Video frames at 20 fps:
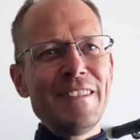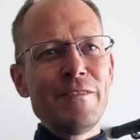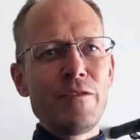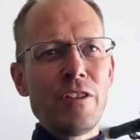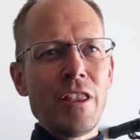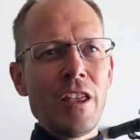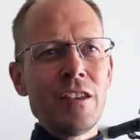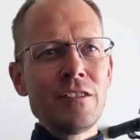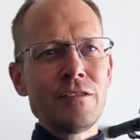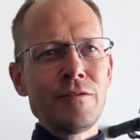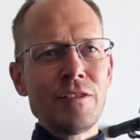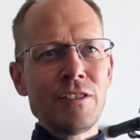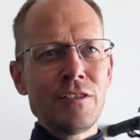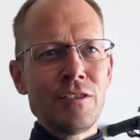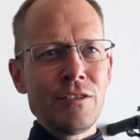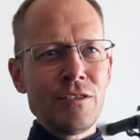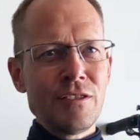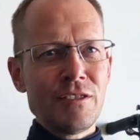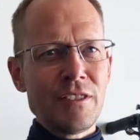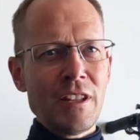For those of us
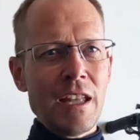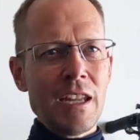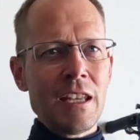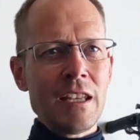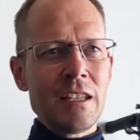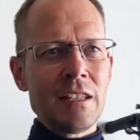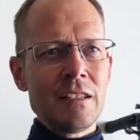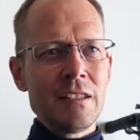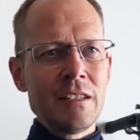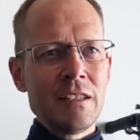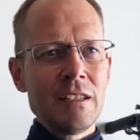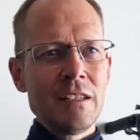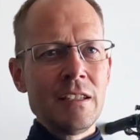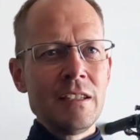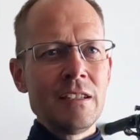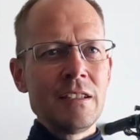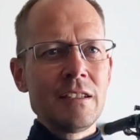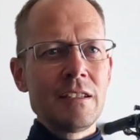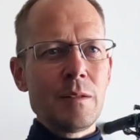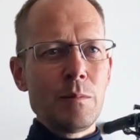who studied
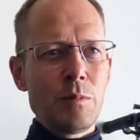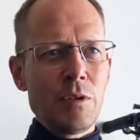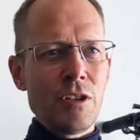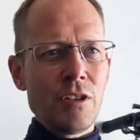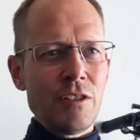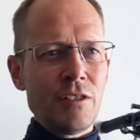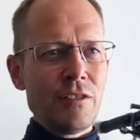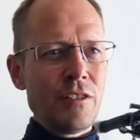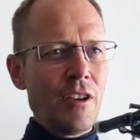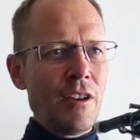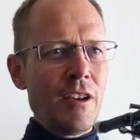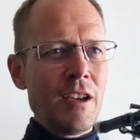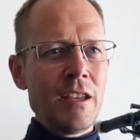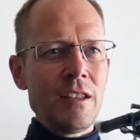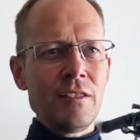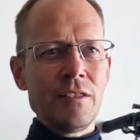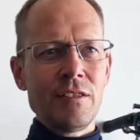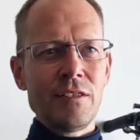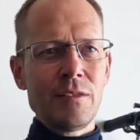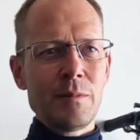computer
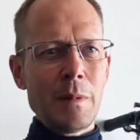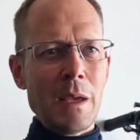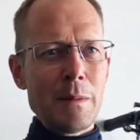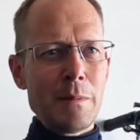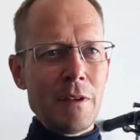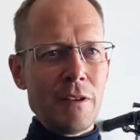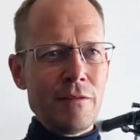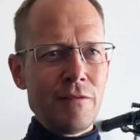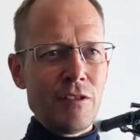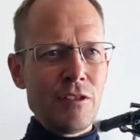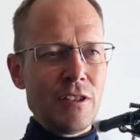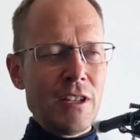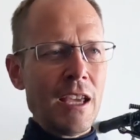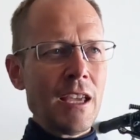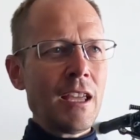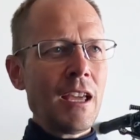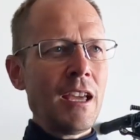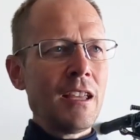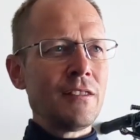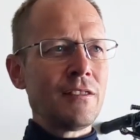science maybe a few
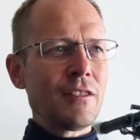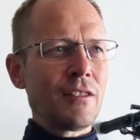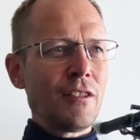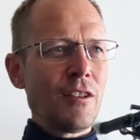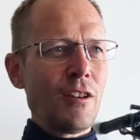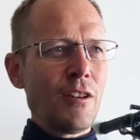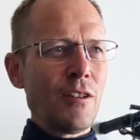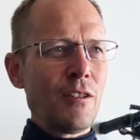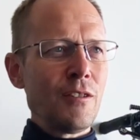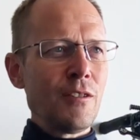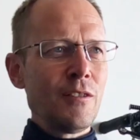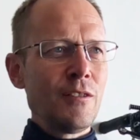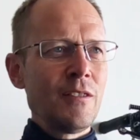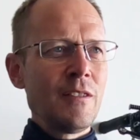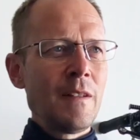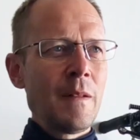decades ago,